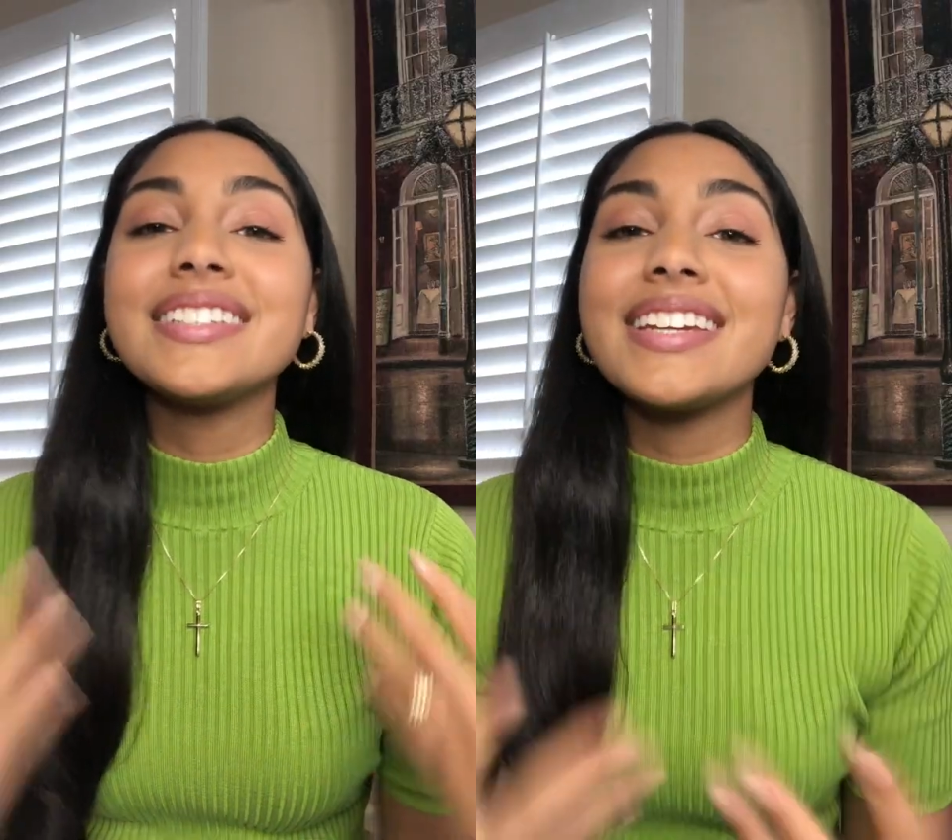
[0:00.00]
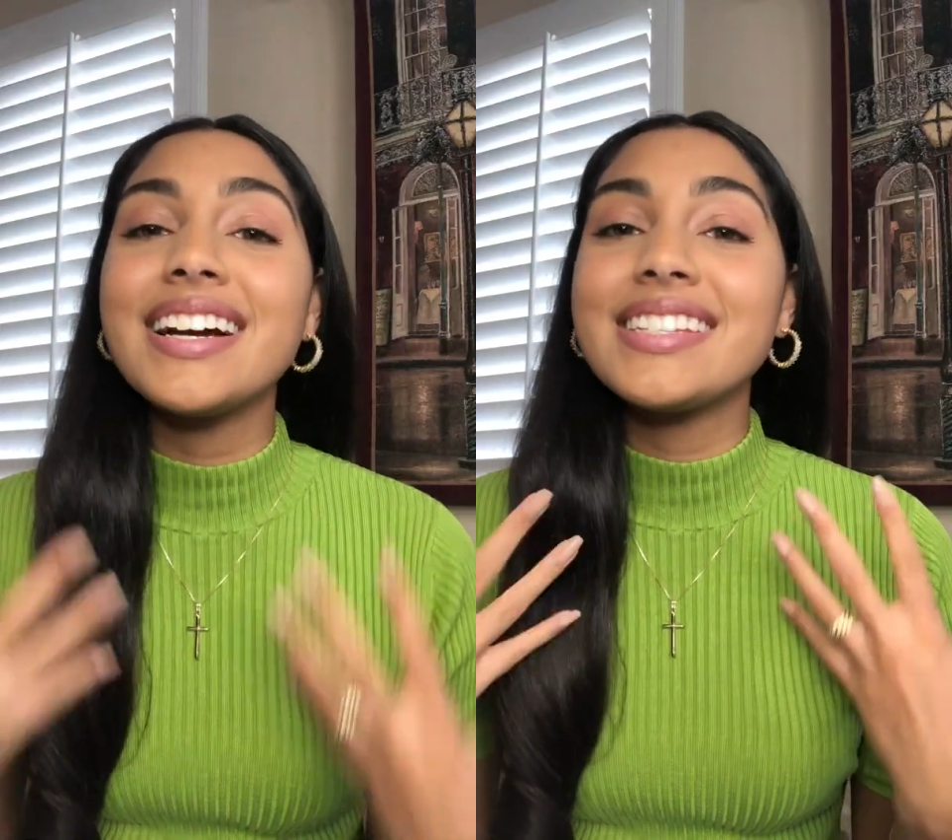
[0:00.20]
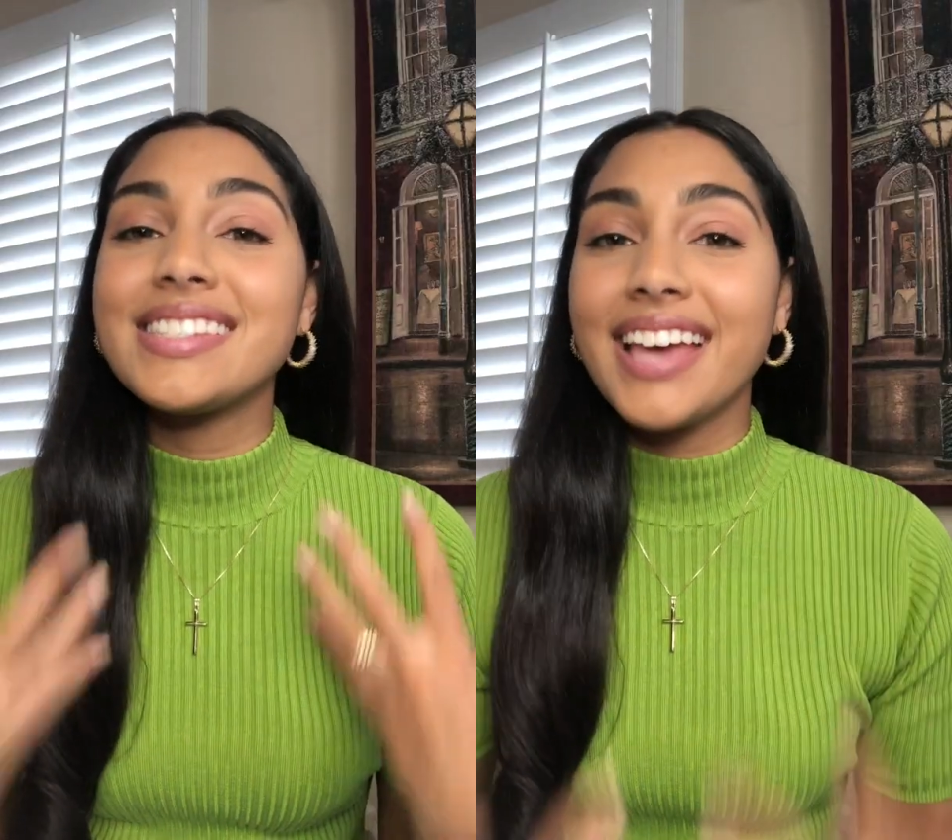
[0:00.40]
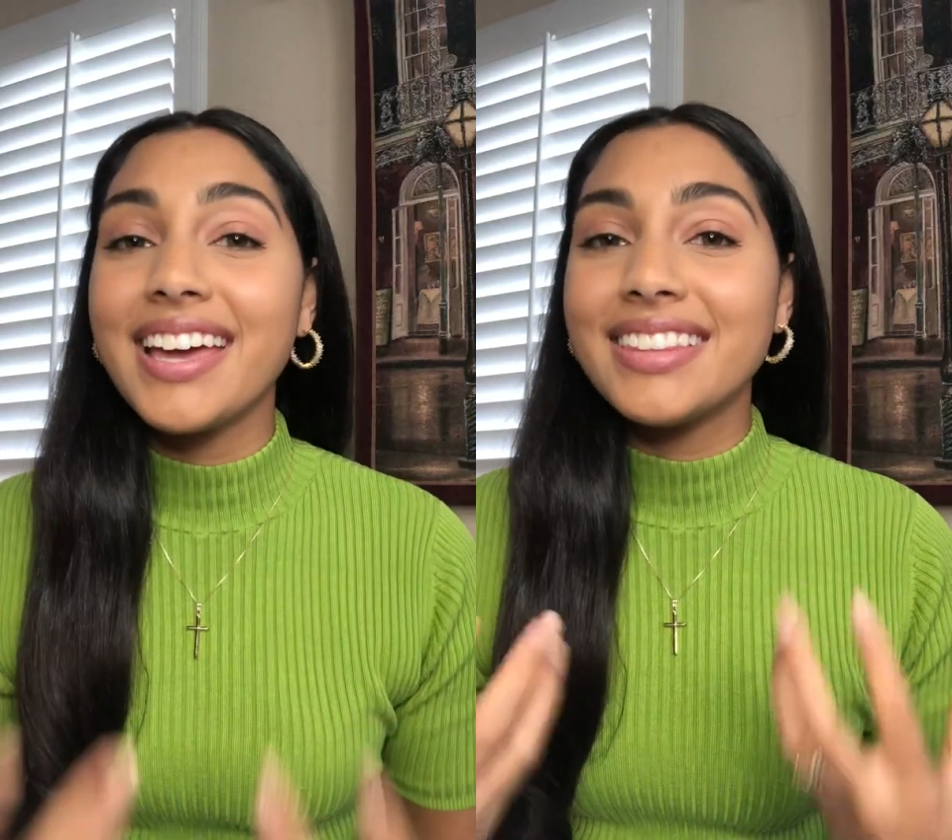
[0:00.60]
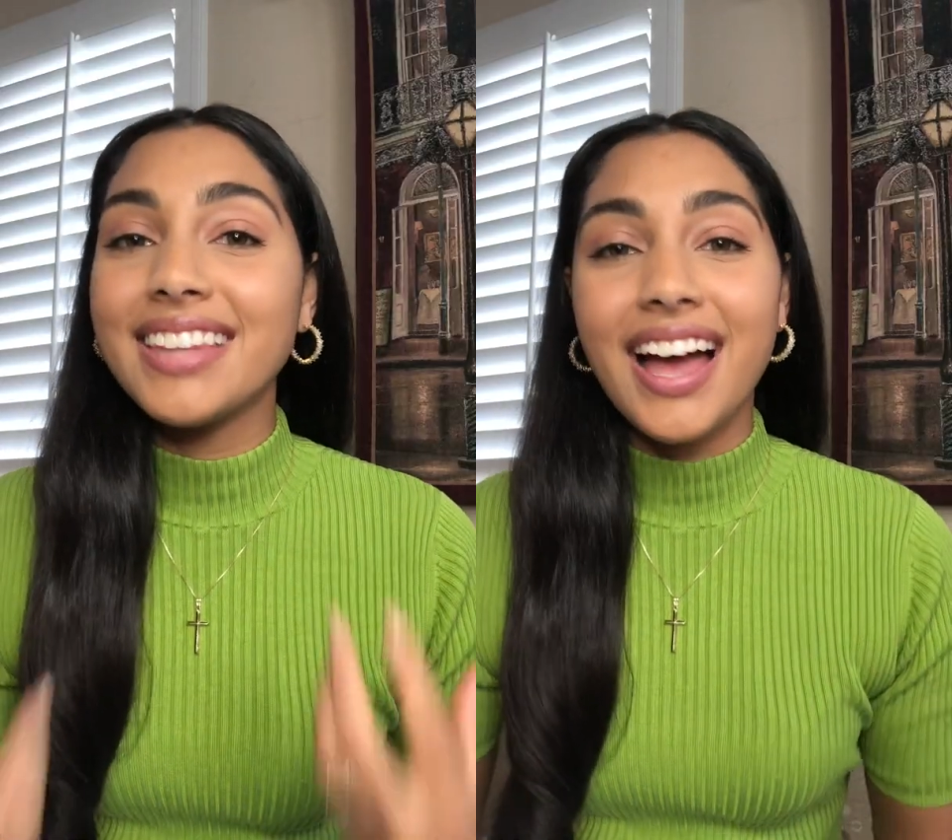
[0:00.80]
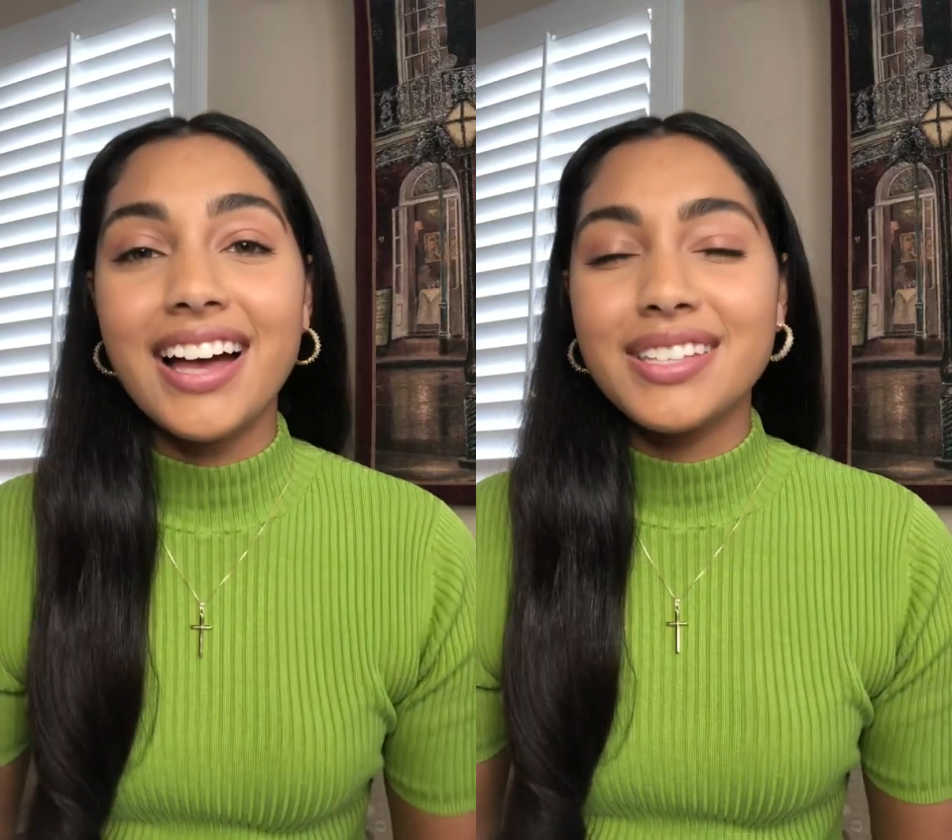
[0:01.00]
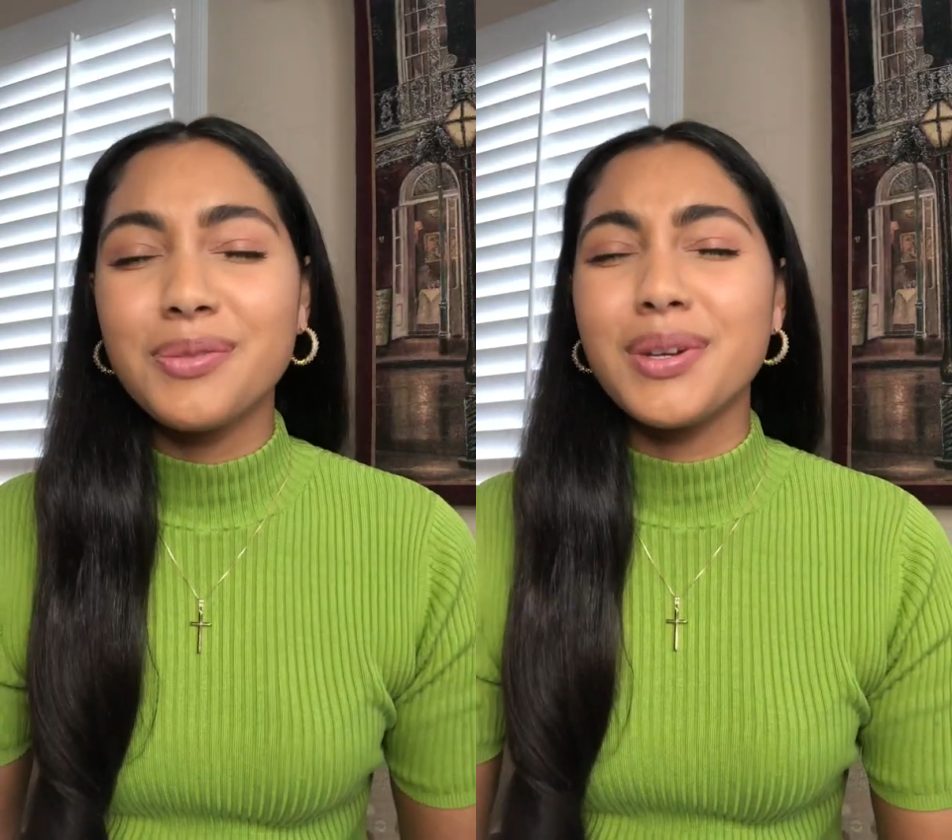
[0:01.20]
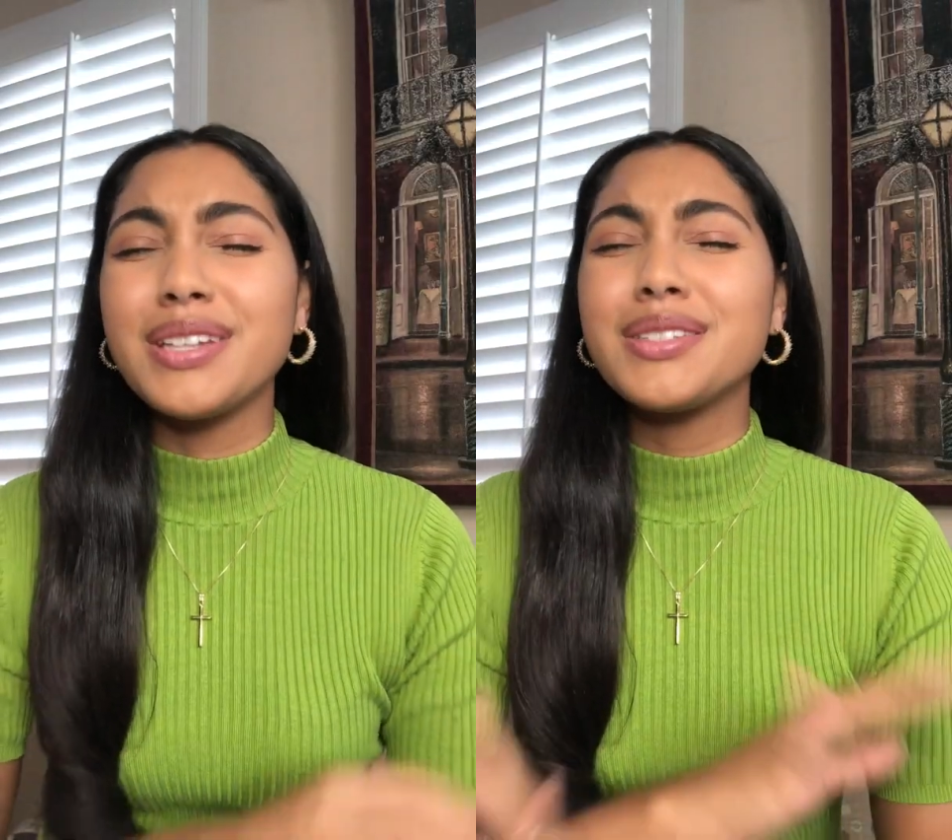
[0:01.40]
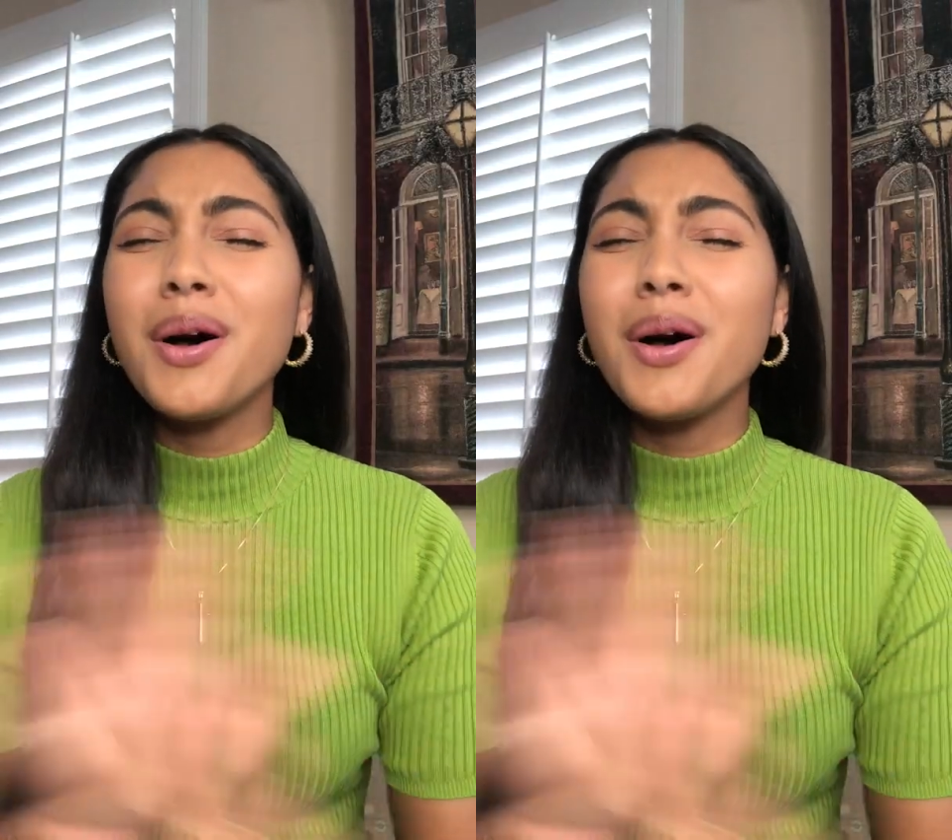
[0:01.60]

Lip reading: did I say last week?